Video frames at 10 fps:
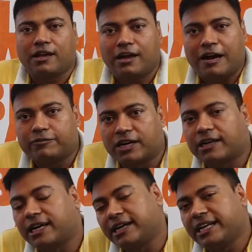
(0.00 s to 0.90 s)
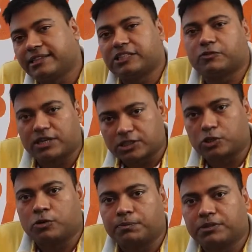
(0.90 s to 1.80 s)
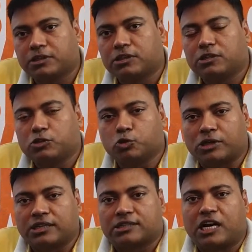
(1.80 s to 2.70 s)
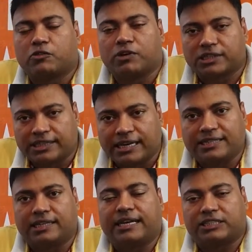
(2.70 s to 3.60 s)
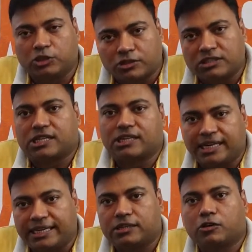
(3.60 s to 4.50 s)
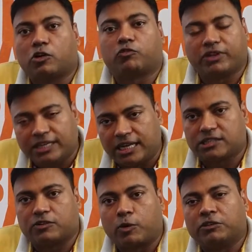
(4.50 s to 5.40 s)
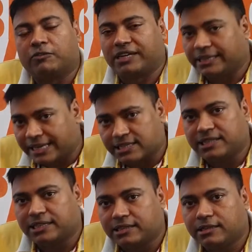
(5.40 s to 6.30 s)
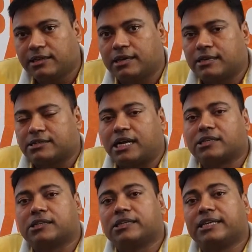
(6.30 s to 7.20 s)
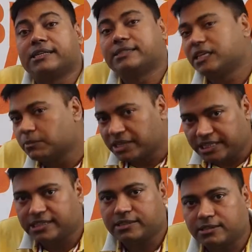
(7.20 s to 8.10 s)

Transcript: After attending this workshop, you can start working as an SEO consultant or freelancer from the very next day and start earning decent money.